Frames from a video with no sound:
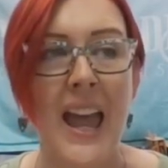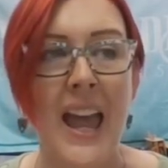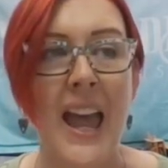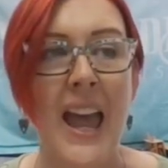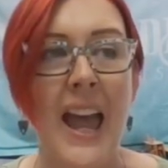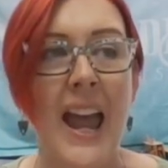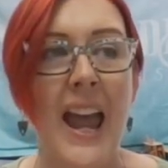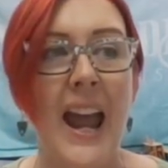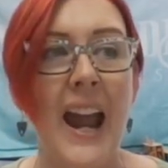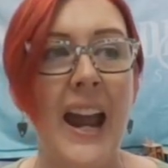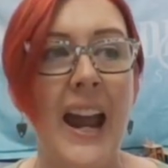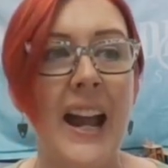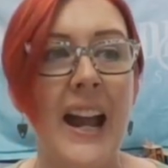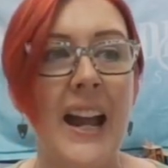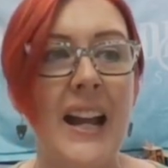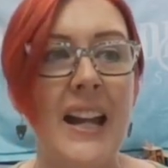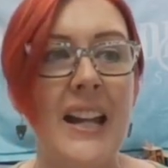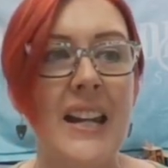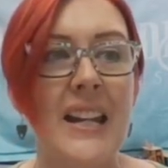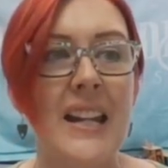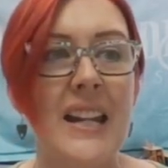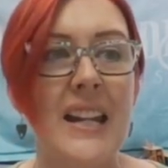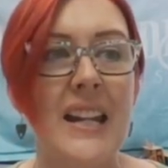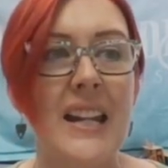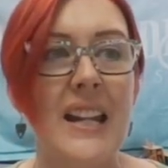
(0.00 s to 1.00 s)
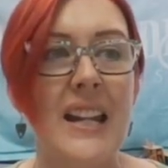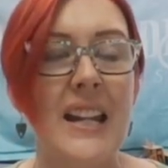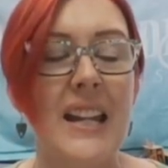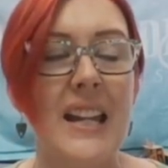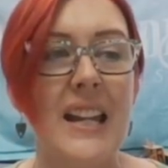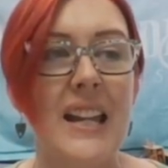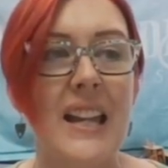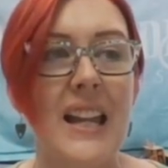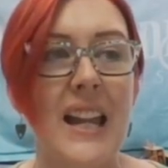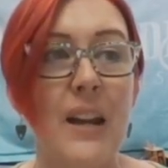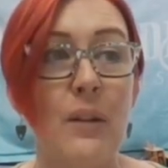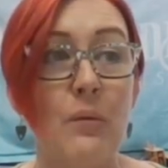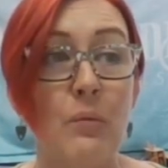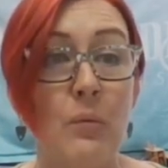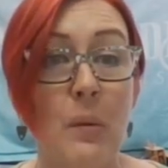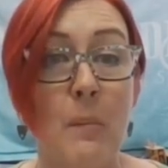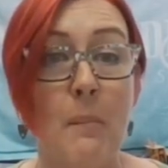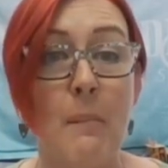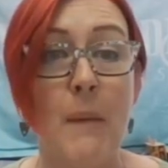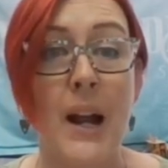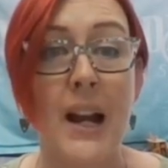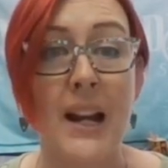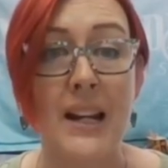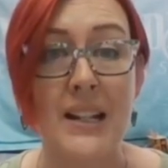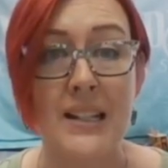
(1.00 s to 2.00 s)
And it
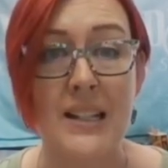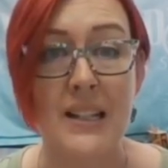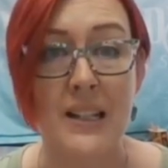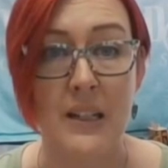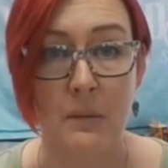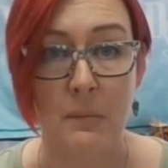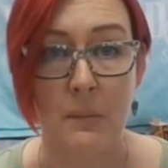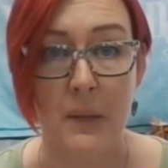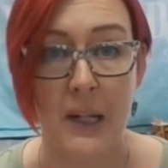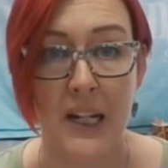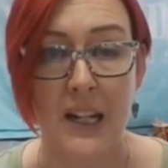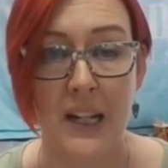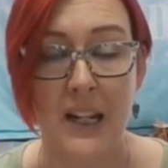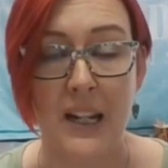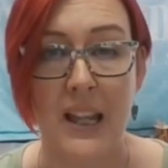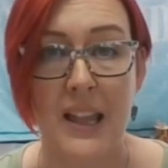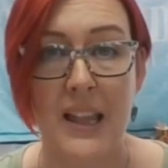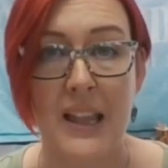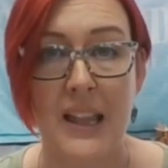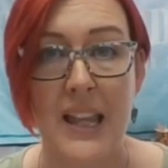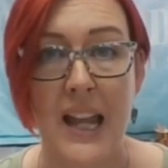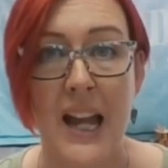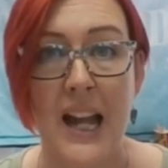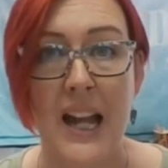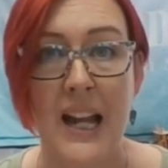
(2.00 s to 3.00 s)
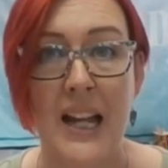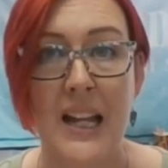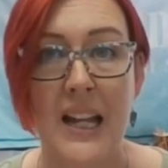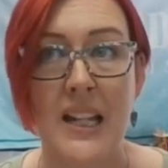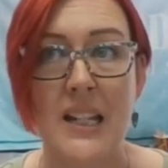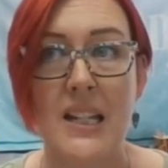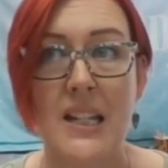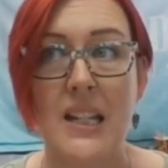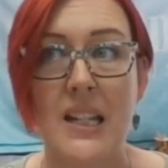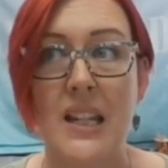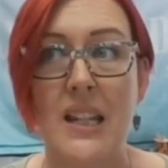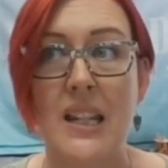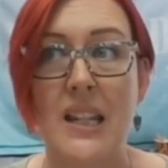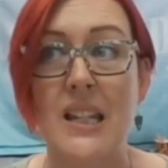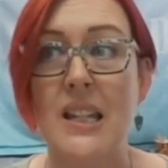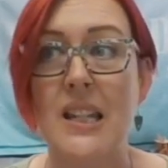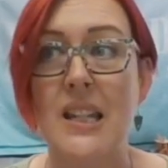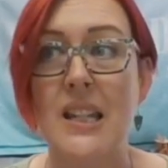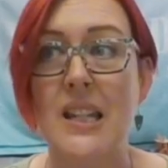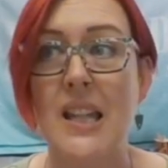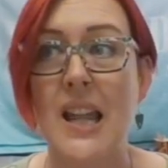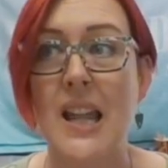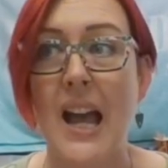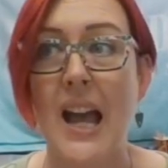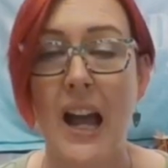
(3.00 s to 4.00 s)
reminded me that this
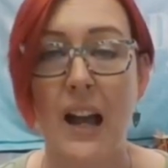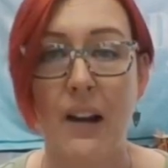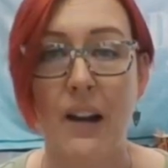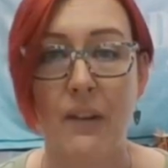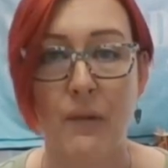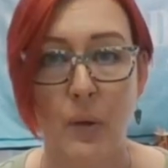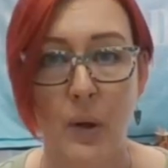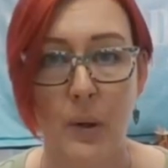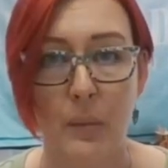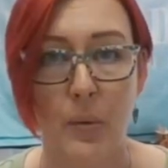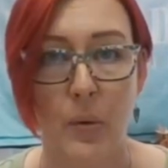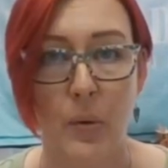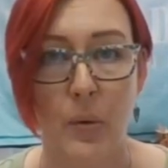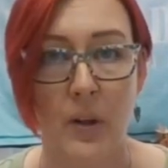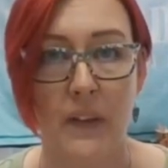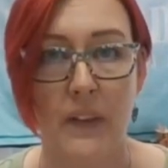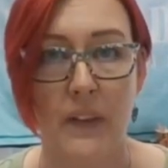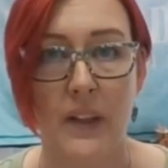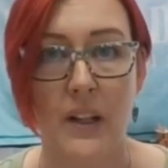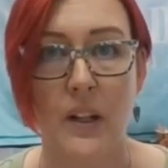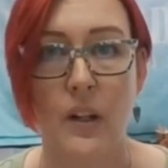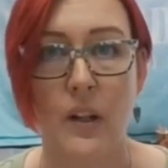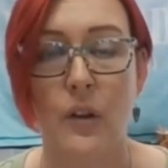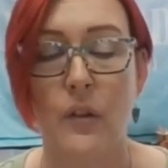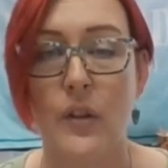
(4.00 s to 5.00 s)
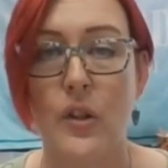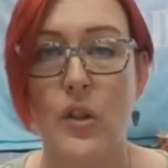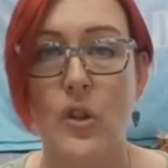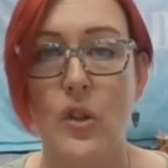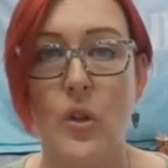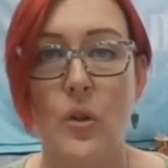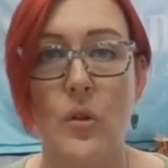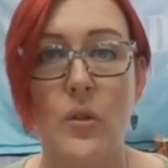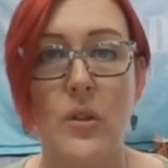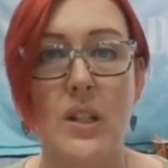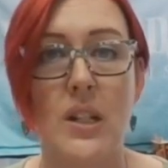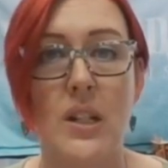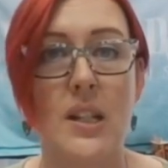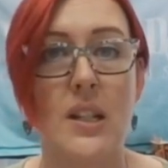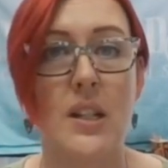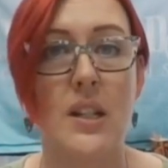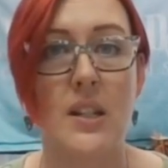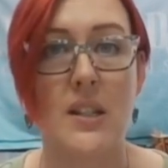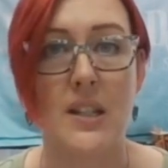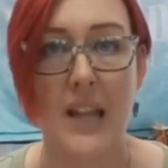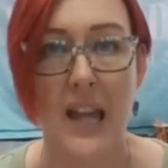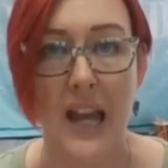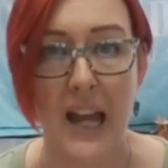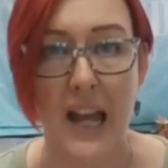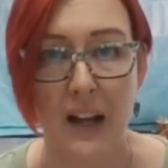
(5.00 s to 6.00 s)
is the halfway point of the year. The solstice
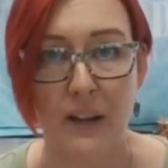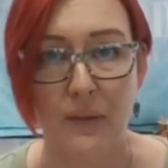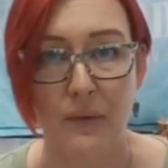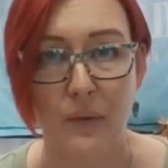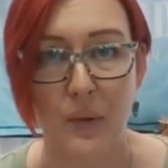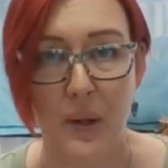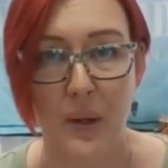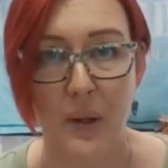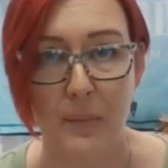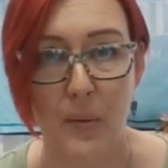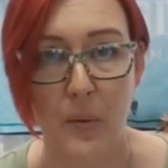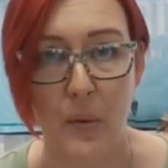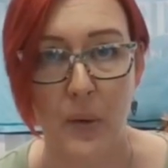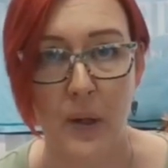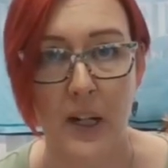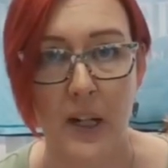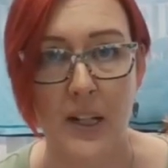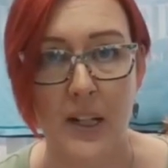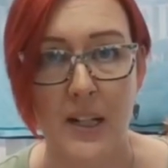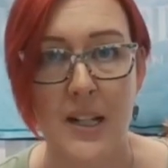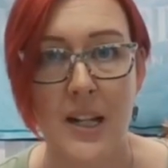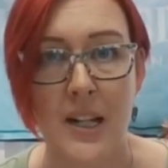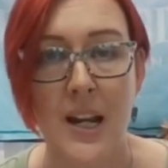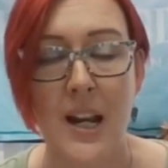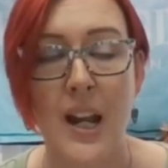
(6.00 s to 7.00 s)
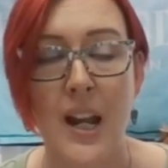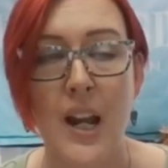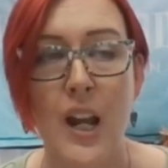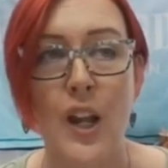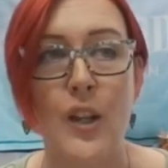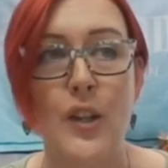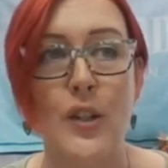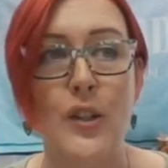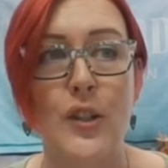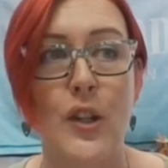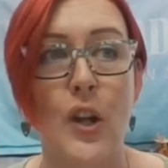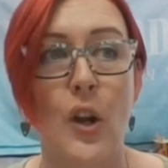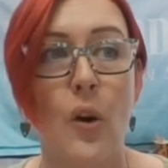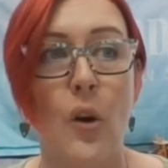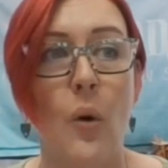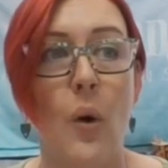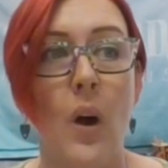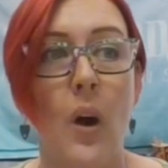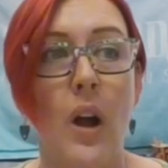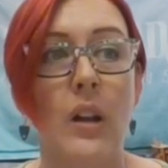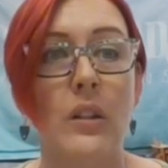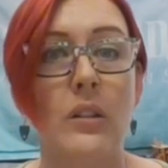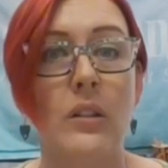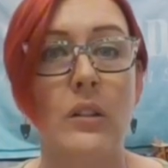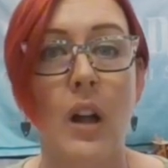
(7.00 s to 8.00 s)
is the halfway point. So
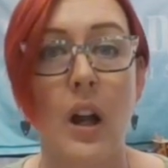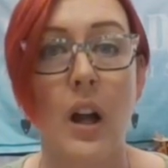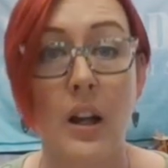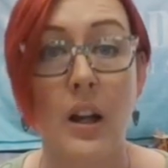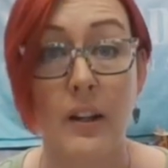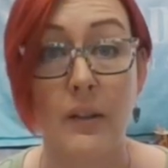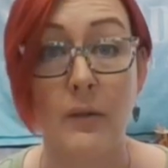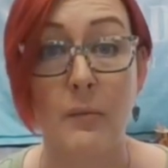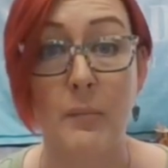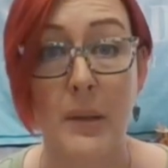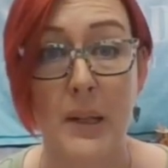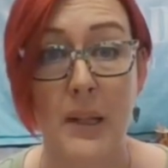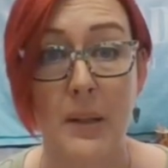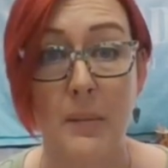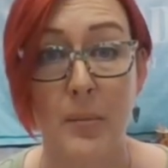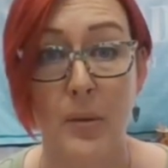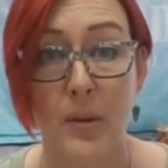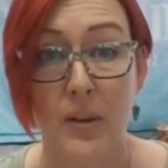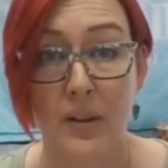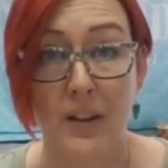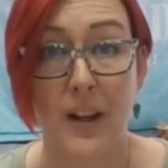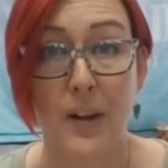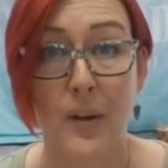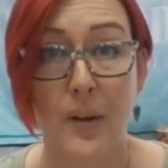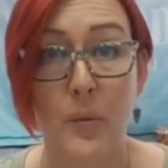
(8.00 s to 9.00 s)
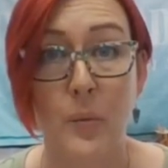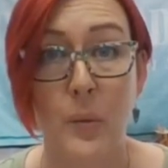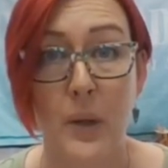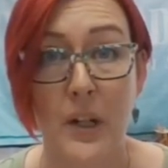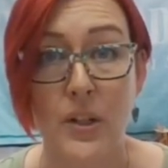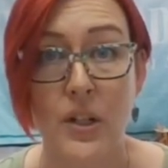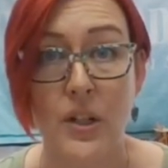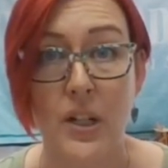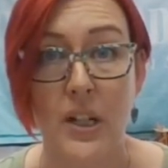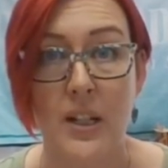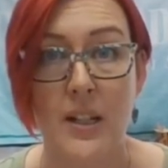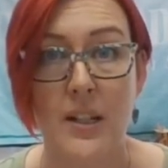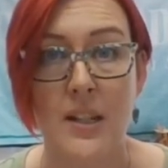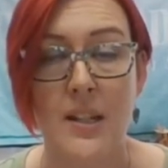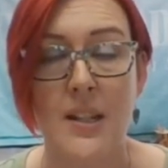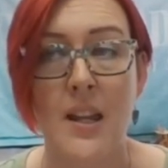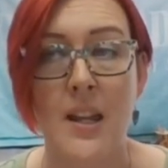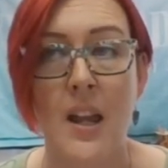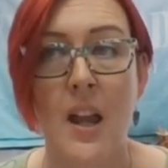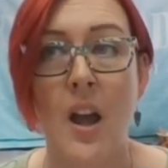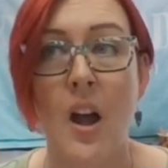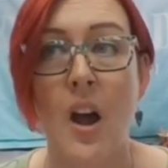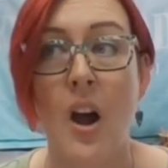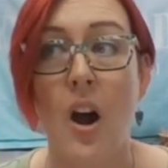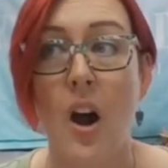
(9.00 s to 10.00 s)
a lot of people, a lot of witches
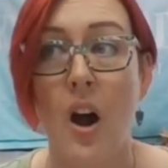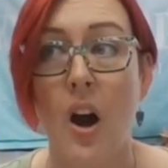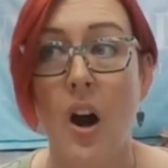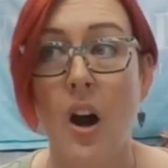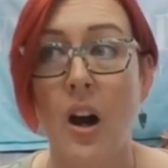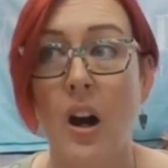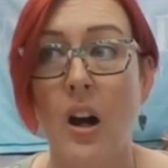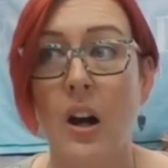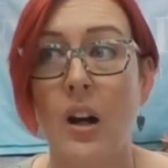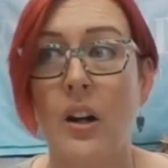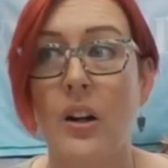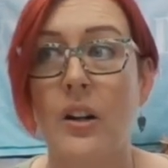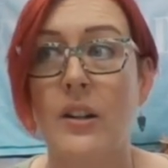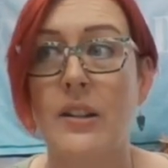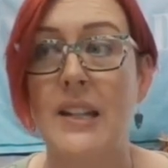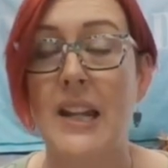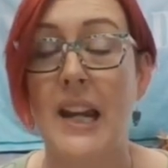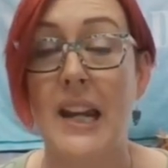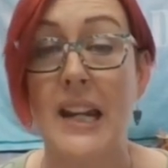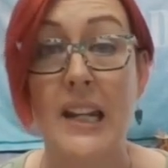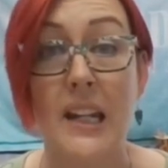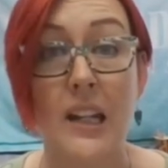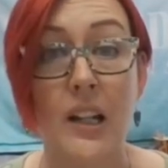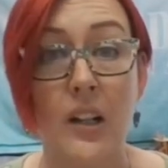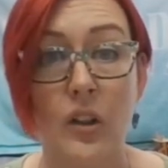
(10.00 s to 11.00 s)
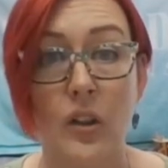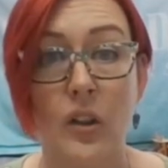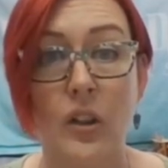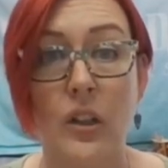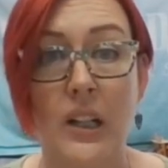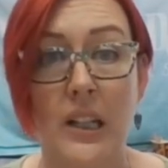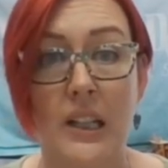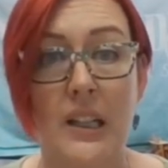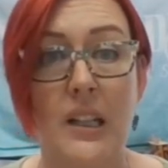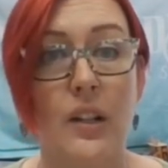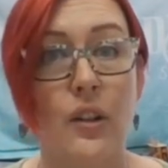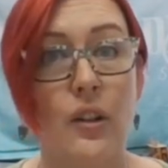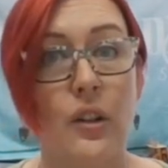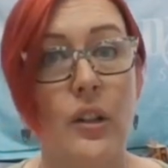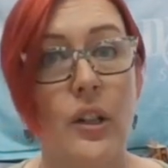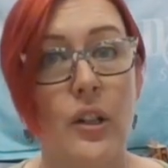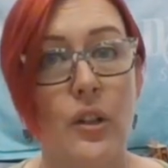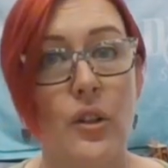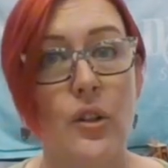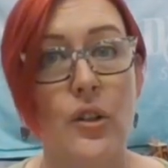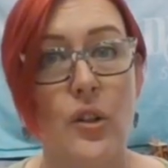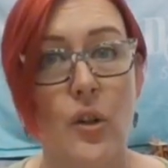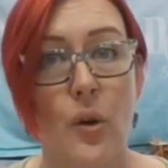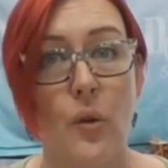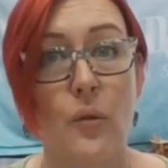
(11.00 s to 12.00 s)
are taking a look at their
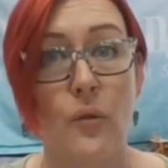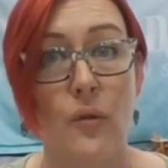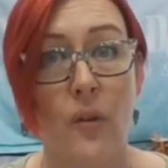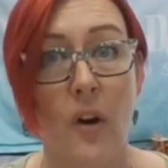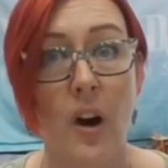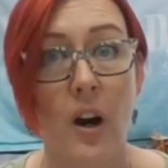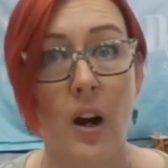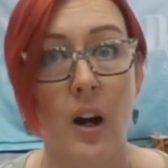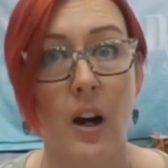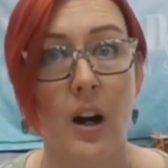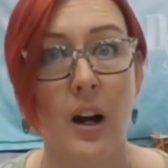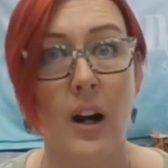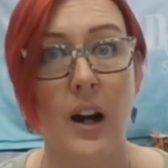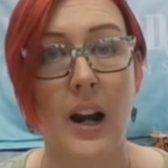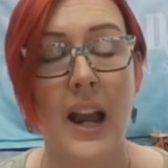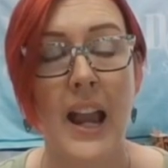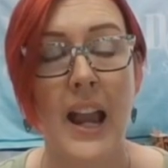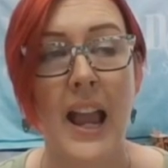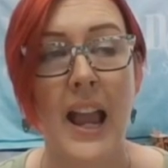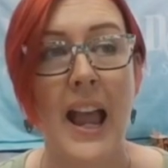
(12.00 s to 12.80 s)
year so far.